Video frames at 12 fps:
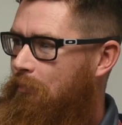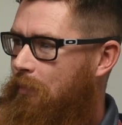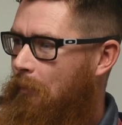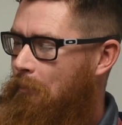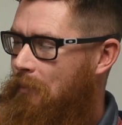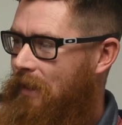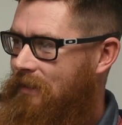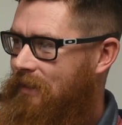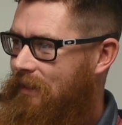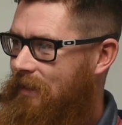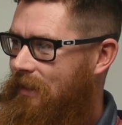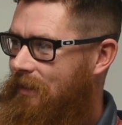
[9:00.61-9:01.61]
But
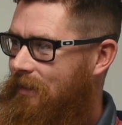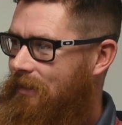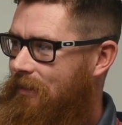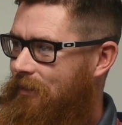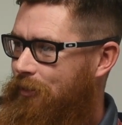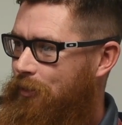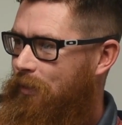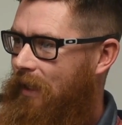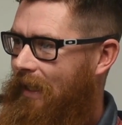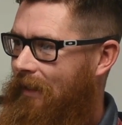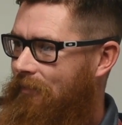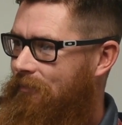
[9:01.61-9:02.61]
mentally, you
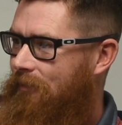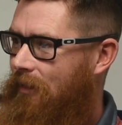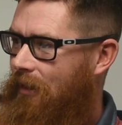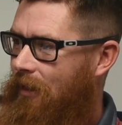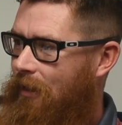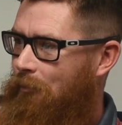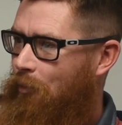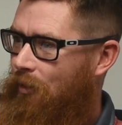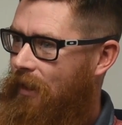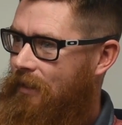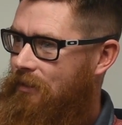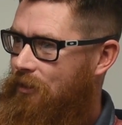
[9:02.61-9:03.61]
have a lot more
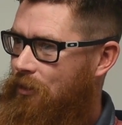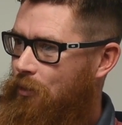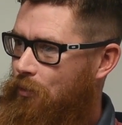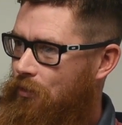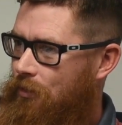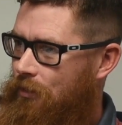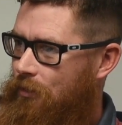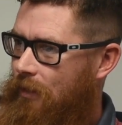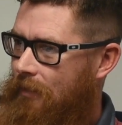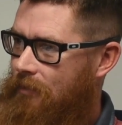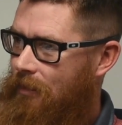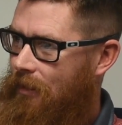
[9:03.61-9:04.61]
execution. You
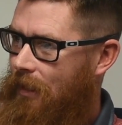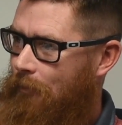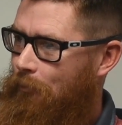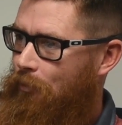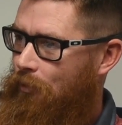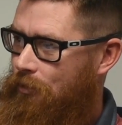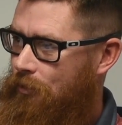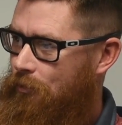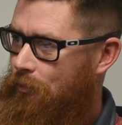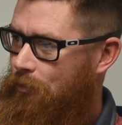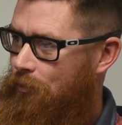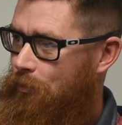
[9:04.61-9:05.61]
have a lot more
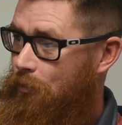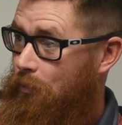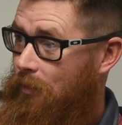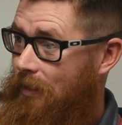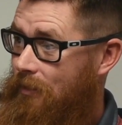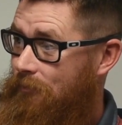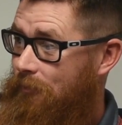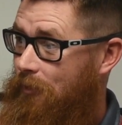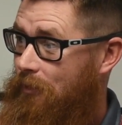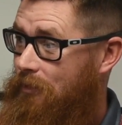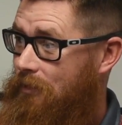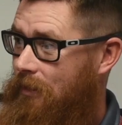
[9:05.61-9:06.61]
to do as
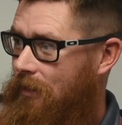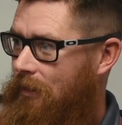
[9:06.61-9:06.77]
far as